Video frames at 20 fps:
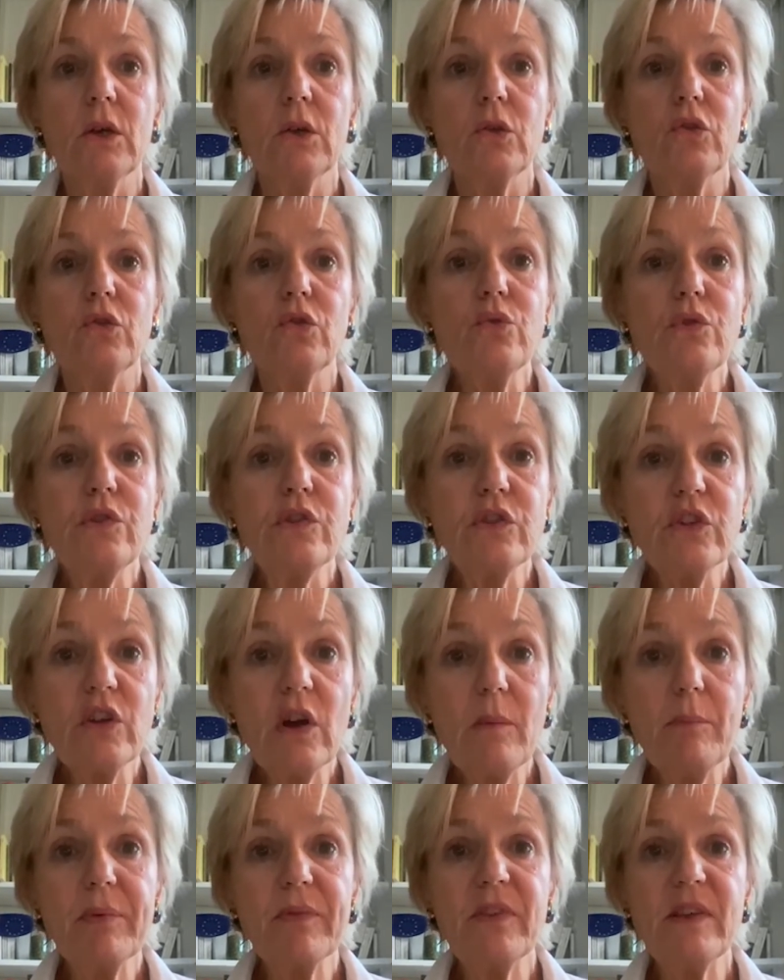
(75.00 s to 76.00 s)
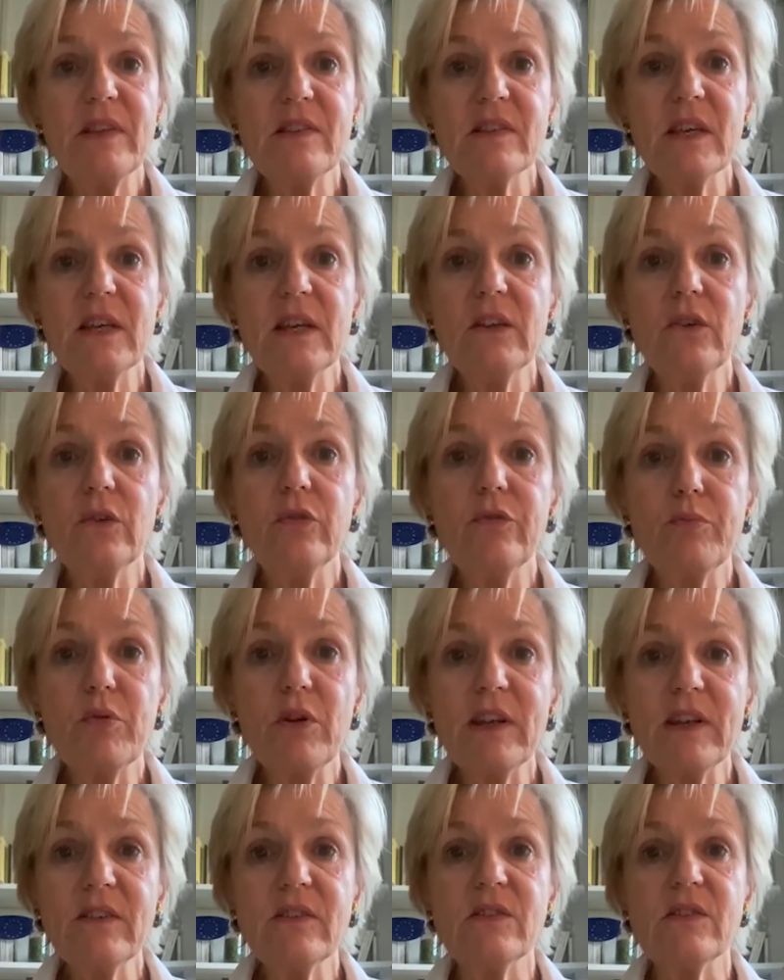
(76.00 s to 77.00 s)
To stop this kind of
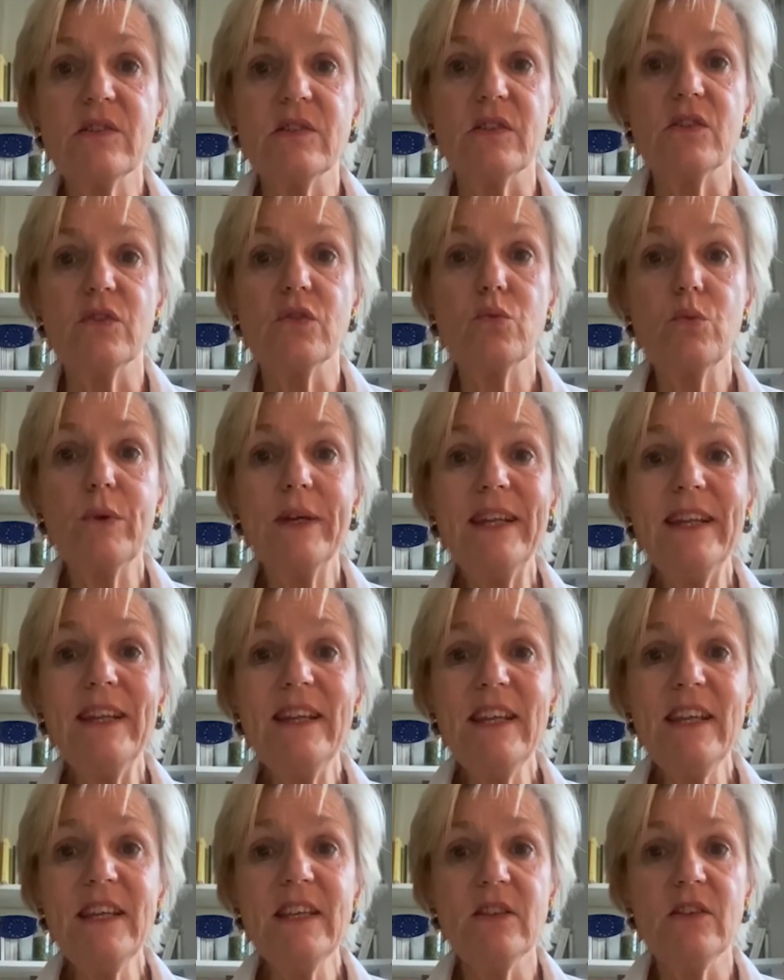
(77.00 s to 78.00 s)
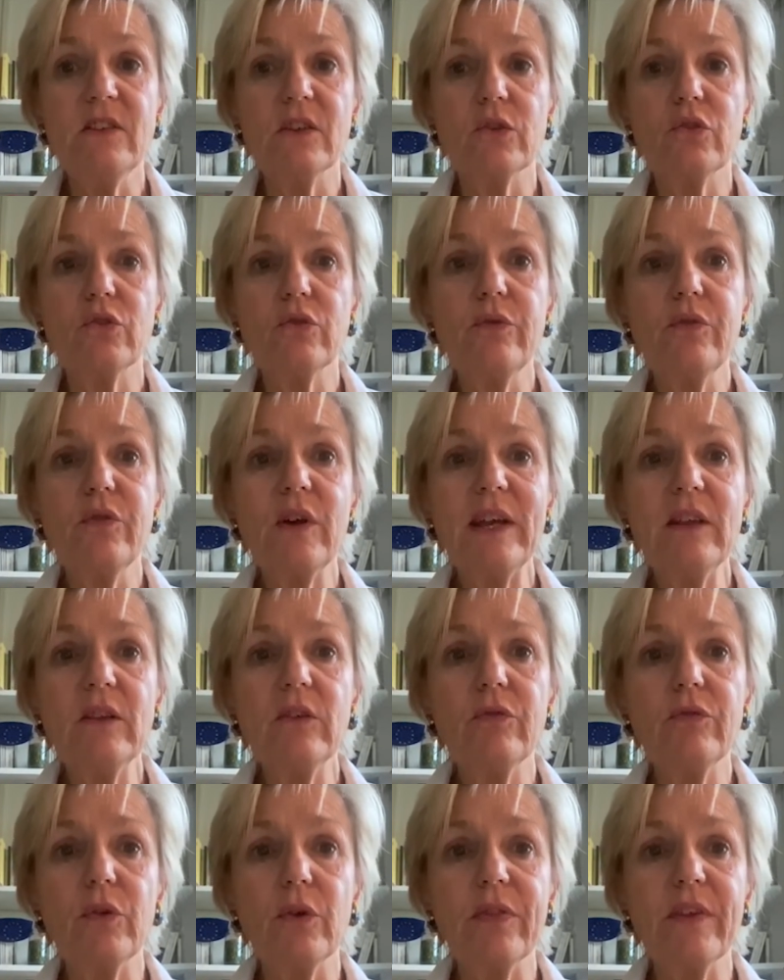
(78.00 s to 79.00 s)
practices, we need to
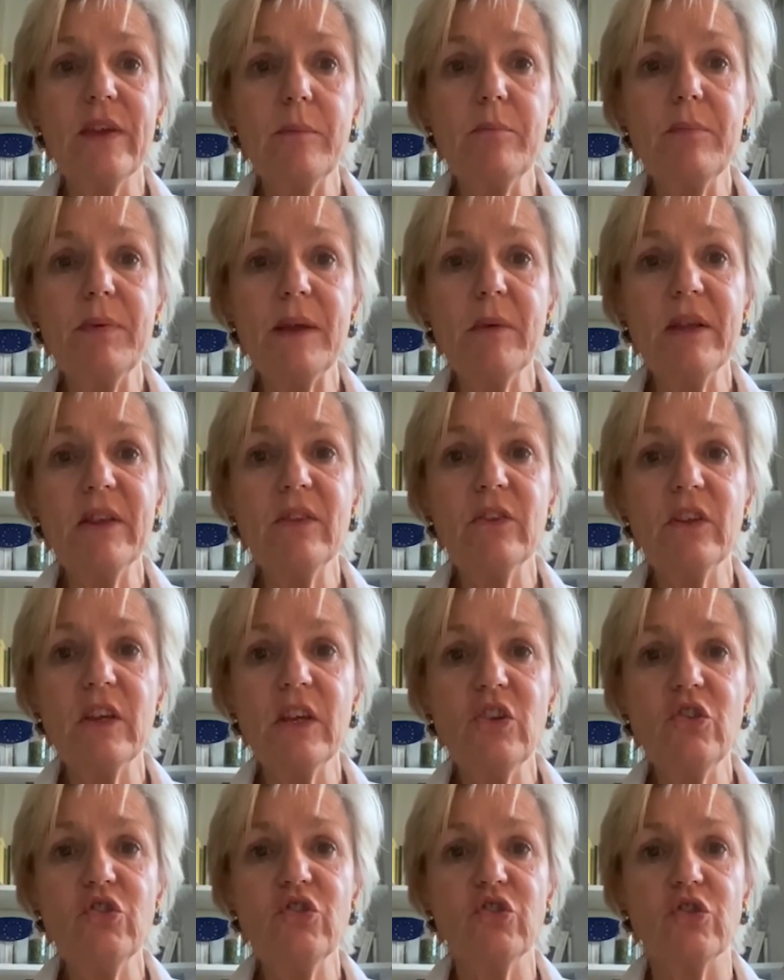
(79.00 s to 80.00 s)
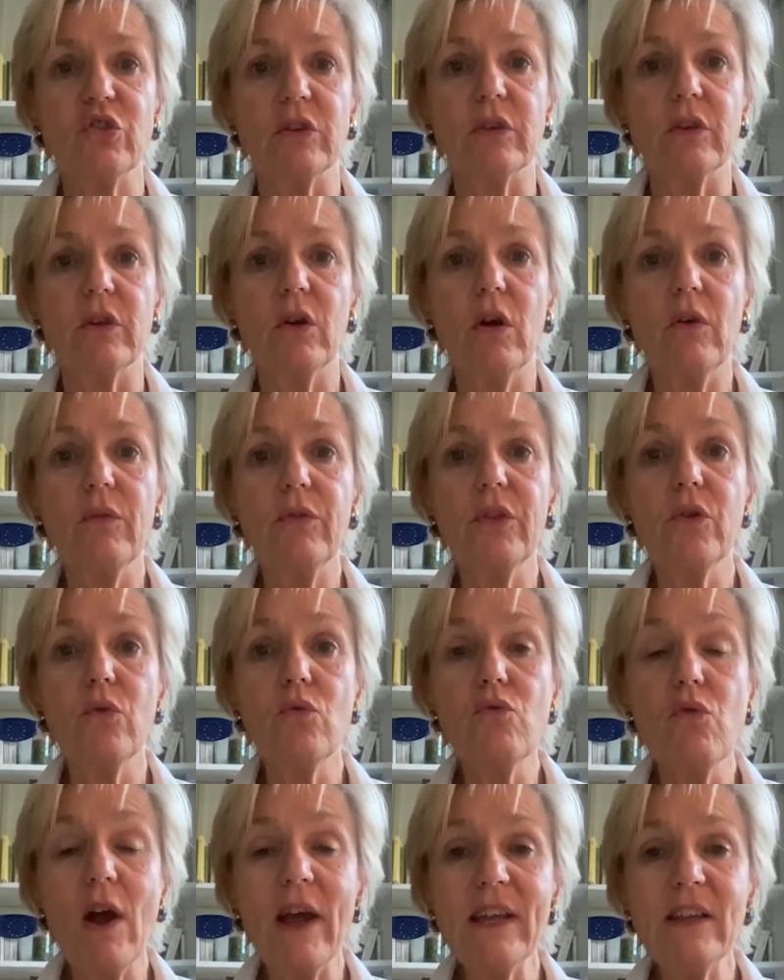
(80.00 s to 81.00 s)
find for the implementation of the
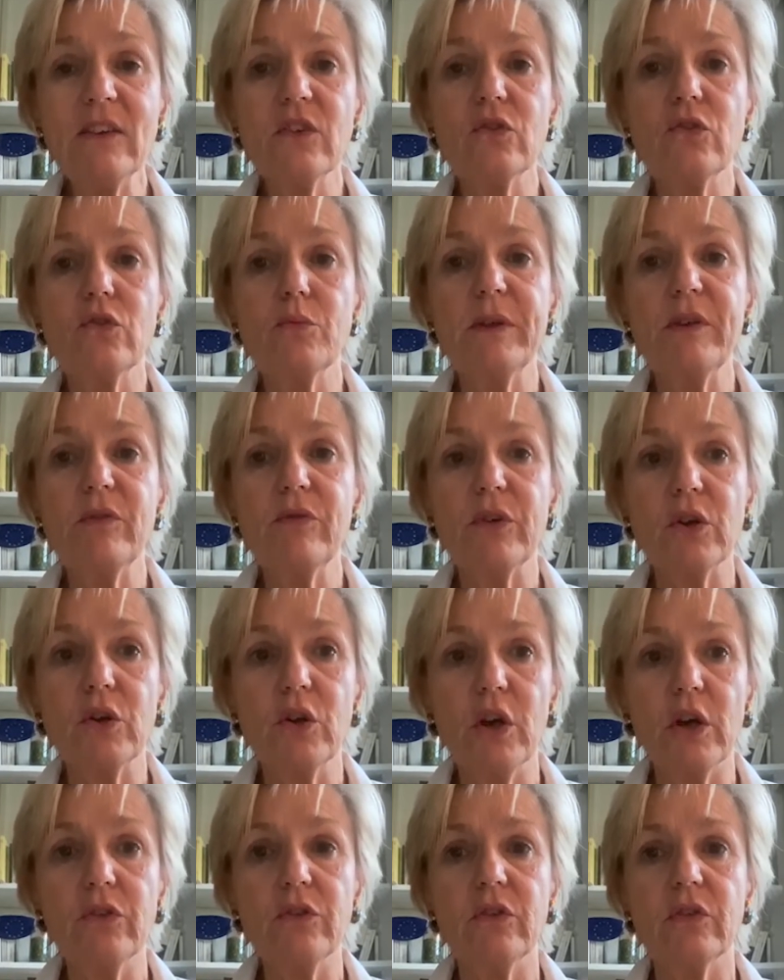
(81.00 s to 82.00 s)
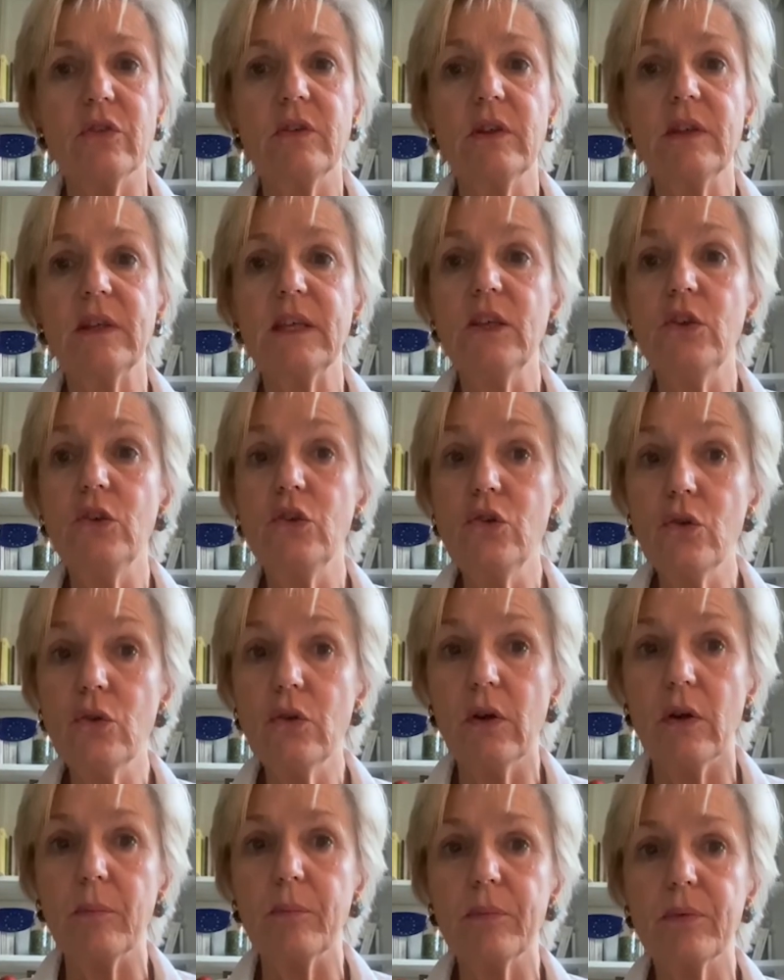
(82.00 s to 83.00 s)
right to be forgotten in
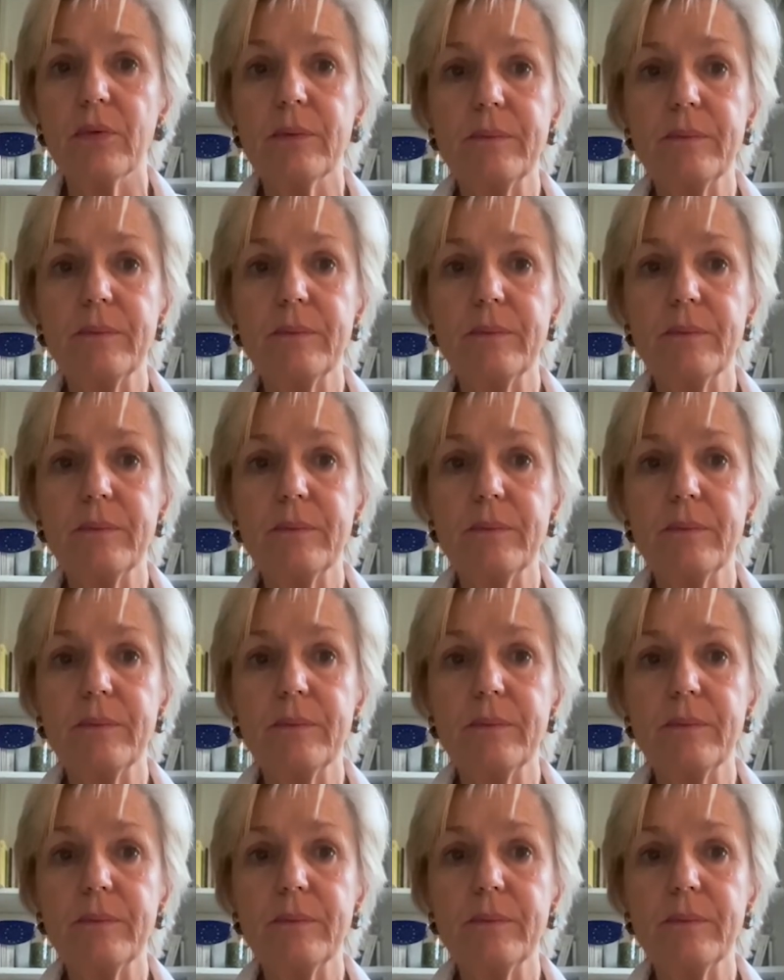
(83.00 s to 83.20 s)
Europe.